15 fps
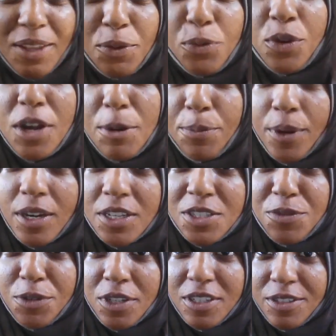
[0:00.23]
We've got a box
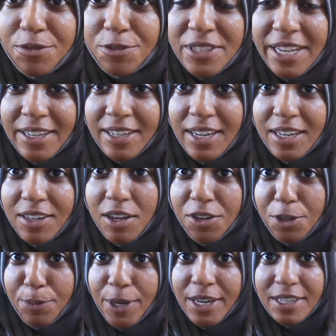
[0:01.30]
full of second-hand
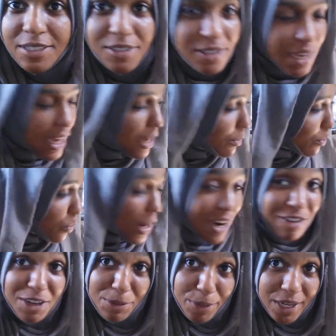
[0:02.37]
Honda parts,
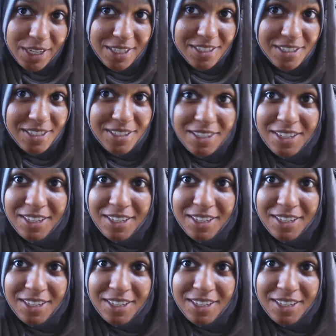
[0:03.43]
wiring parts.